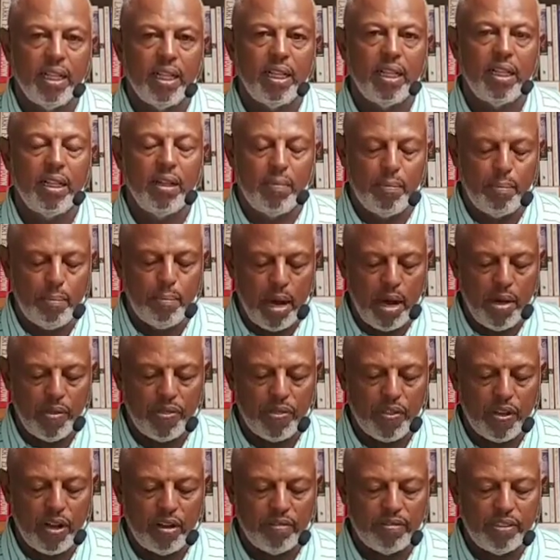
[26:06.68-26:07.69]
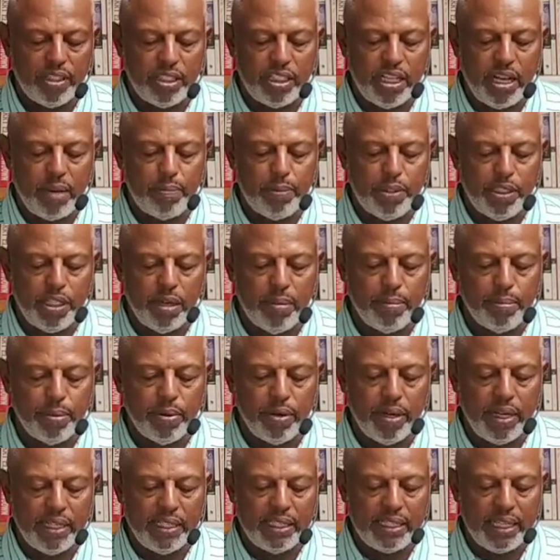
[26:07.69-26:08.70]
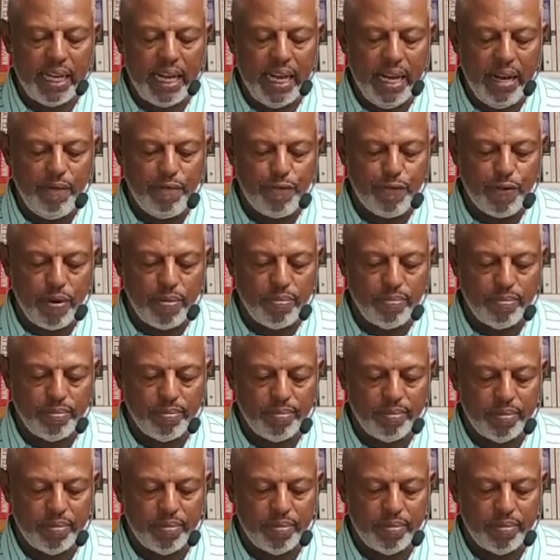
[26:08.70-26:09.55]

The month of September is Ephraim.